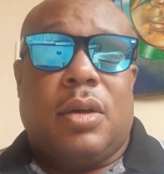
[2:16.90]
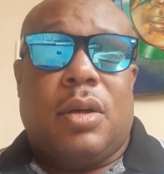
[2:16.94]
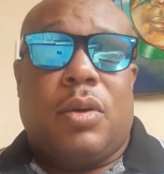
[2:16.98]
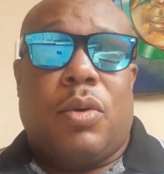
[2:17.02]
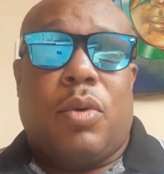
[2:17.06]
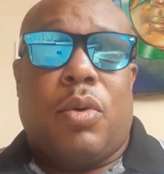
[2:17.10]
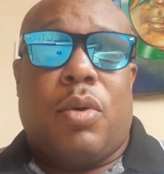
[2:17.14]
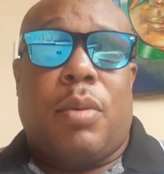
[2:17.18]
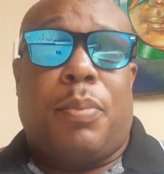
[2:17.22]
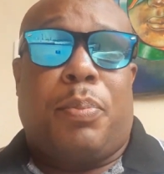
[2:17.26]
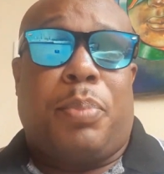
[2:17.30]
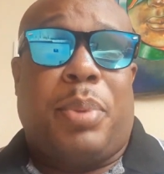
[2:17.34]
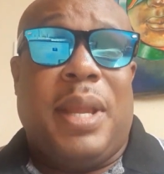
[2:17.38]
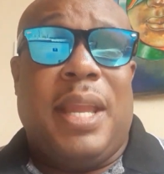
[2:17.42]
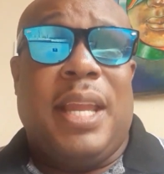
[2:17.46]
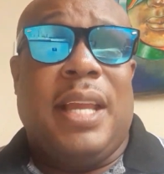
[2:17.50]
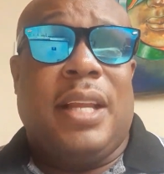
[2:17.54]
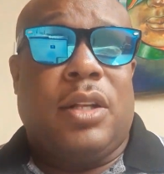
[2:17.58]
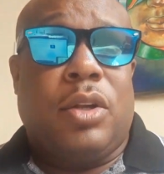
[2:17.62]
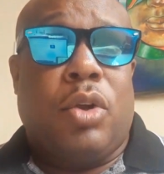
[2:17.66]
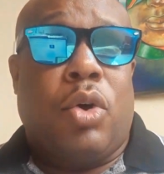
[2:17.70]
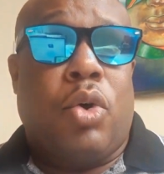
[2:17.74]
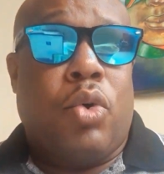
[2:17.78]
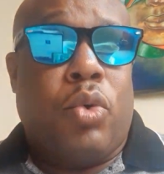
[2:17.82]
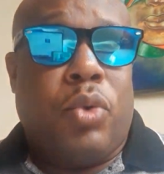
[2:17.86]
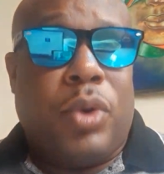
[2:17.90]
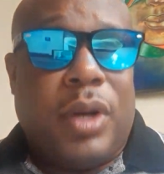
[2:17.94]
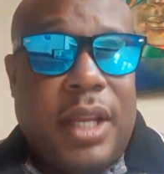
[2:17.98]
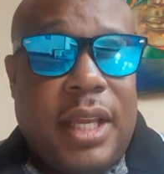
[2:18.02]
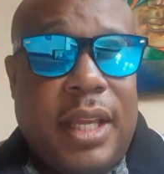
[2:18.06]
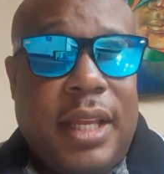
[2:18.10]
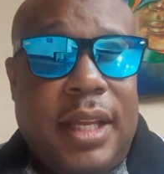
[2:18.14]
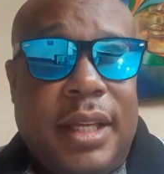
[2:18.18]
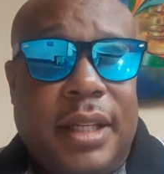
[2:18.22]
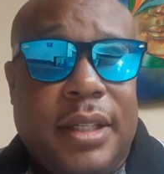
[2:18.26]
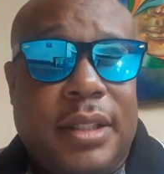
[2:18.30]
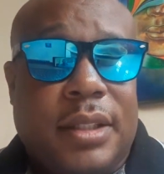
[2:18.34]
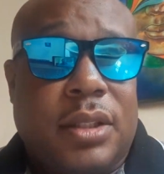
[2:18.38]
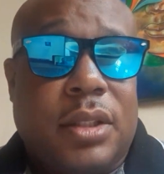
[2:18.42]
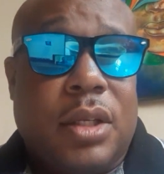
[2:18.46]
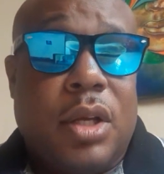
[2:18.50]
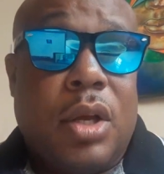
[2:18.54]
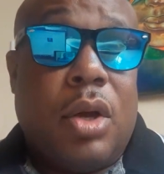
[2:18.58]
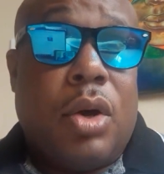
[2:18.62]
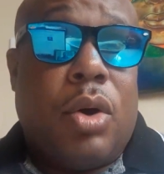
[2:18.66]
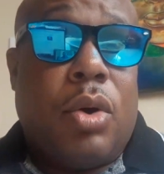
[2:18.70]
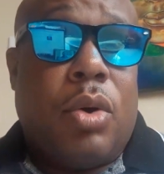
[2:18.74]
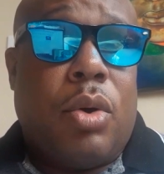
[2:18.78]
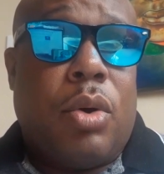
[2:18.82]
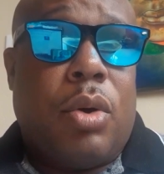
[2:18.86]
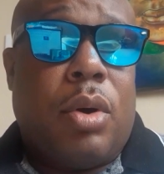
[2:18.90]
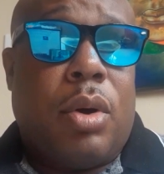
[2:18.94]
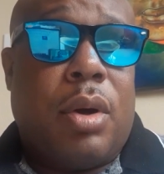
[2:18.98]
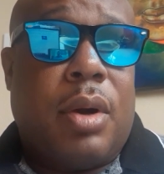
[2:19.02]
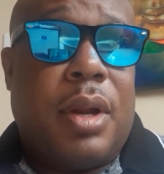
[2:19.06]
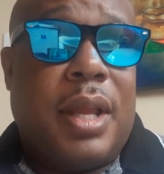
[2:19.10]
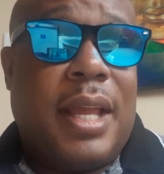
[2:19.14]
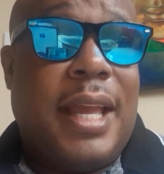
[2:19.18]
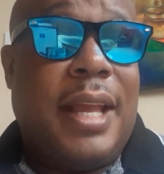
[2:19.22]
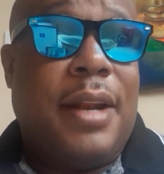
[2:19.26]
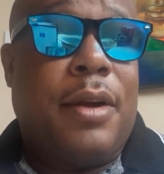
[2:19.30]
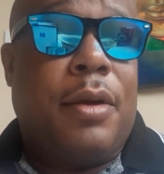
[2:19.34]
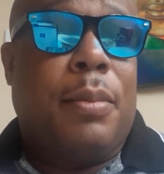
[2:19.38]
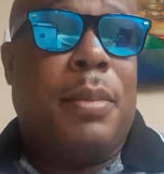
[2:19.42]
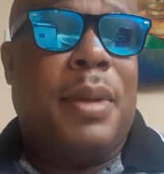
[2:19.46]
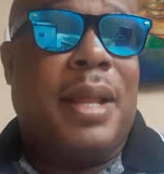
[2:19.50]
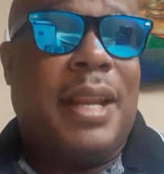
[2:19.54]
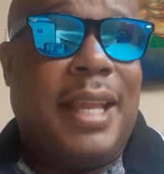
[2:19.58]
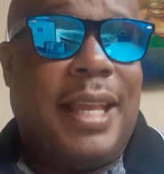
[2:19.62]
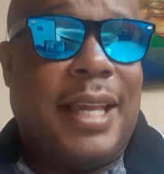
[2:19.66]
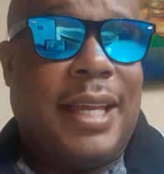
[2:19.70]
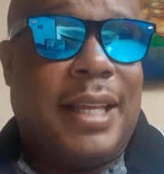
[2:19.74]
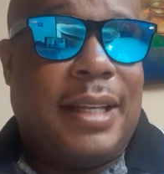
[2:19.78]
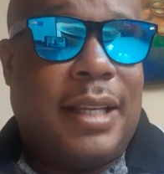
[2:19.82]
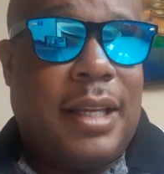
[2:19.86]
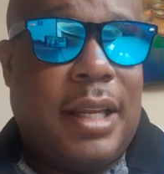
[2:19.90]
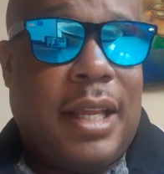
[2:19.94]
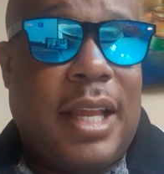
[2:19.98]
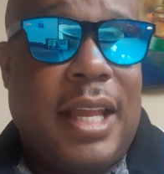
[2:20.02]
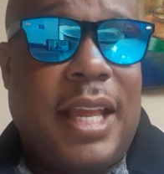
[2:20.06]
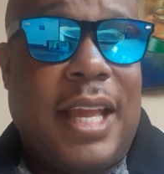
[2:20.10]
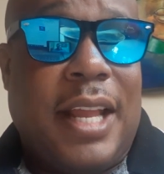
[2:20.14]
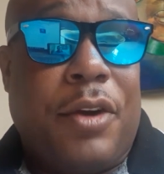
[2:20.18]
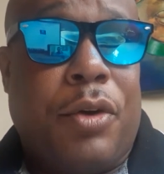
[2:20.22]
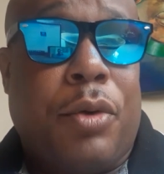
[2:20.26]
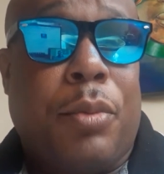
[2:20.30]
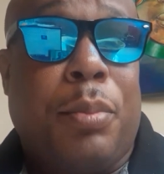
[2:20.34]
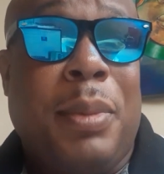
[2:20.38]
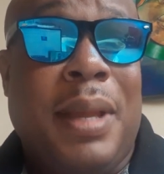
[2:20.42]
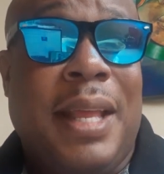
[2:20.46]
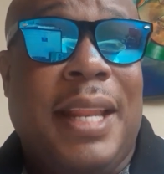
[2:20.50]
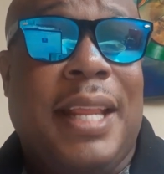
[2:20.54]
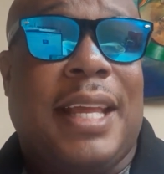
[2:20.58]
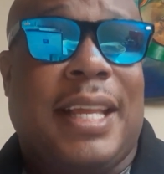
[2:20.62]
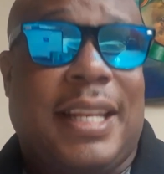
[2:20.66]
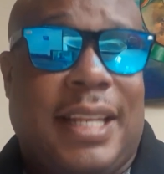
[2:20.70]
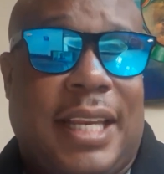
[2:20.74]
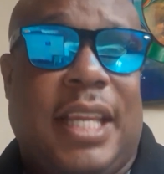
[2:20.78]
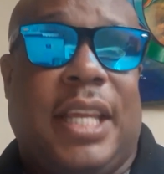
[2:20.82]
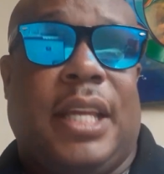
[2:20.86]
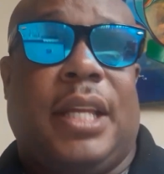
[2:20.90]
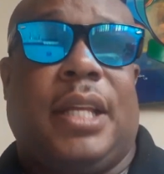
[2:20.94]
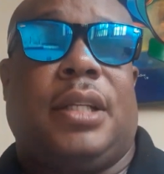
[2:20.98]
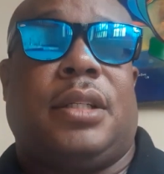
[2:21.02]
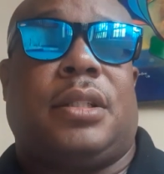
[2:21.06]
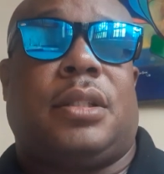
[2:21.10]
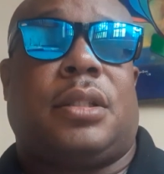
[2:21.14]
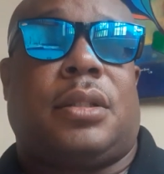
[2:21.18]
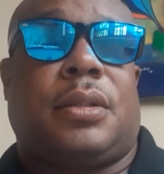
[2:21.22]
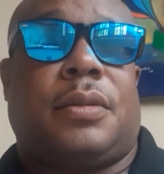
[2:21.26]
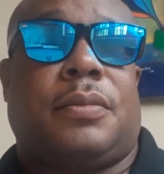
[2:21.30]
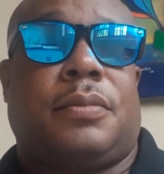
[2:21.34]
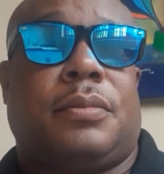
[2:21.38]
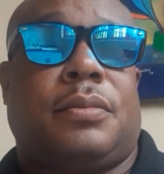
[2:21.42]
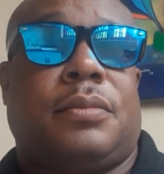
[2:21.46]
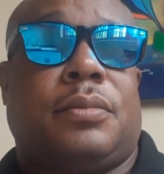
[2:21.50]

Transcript: or peak load needs, or intermediate needs.